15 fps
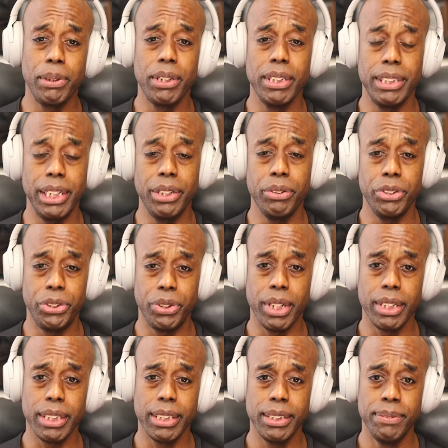because they use
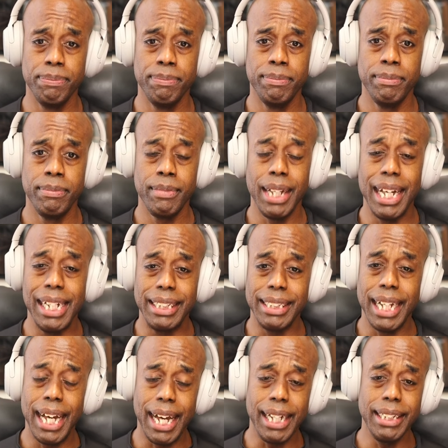drugs. And it's
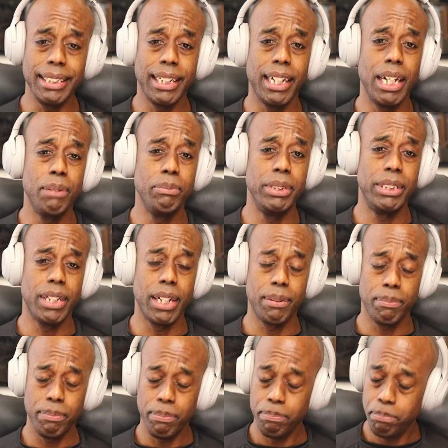high time we start
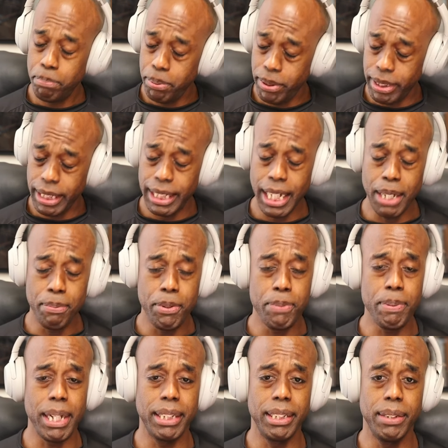putting that to
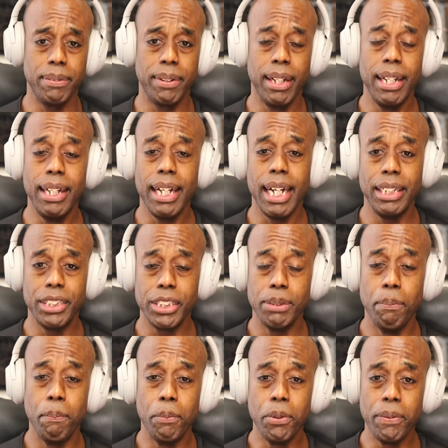perspective and just
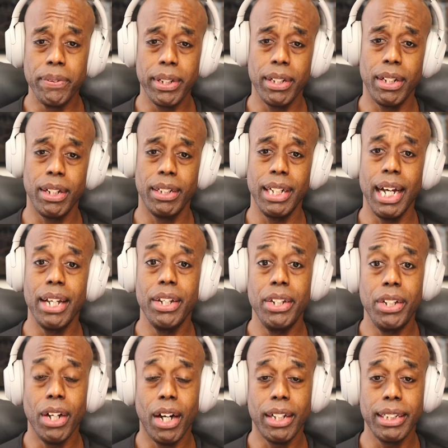moving on
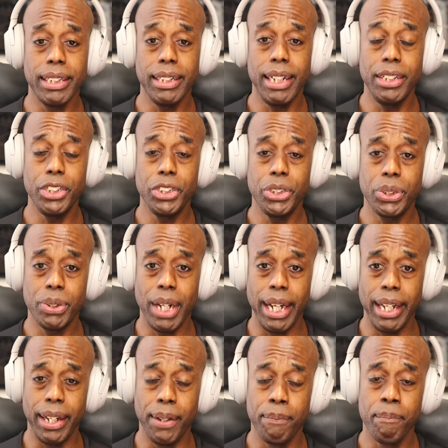and not
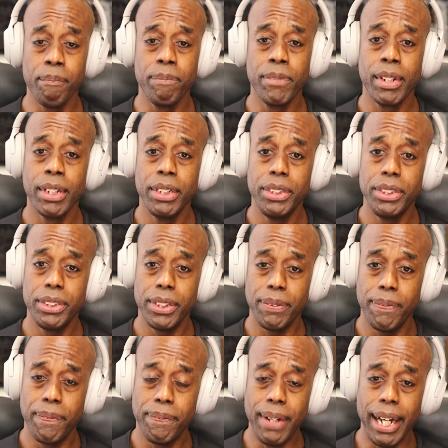trying to
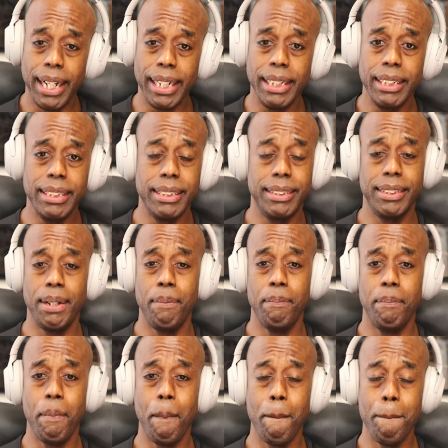find
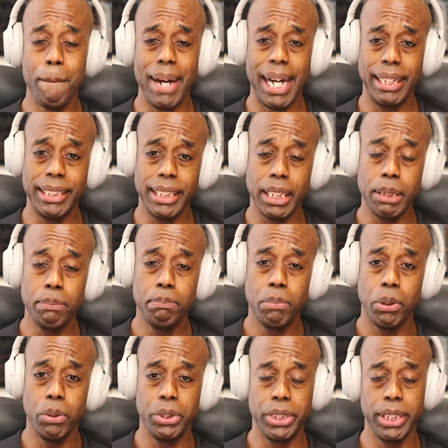some magic
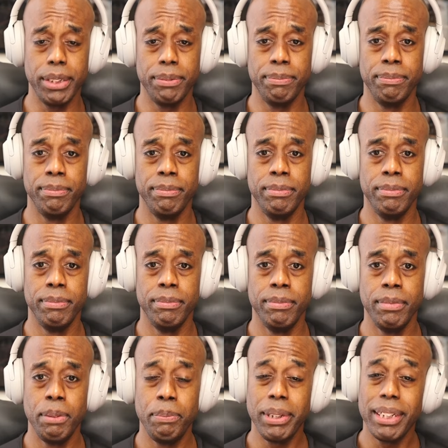potion,
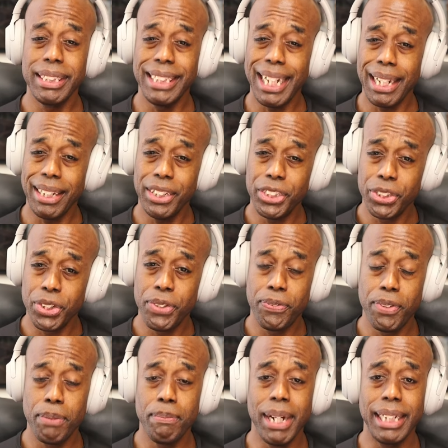because that search
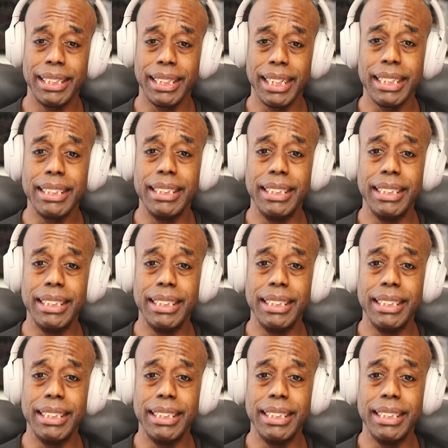for magic is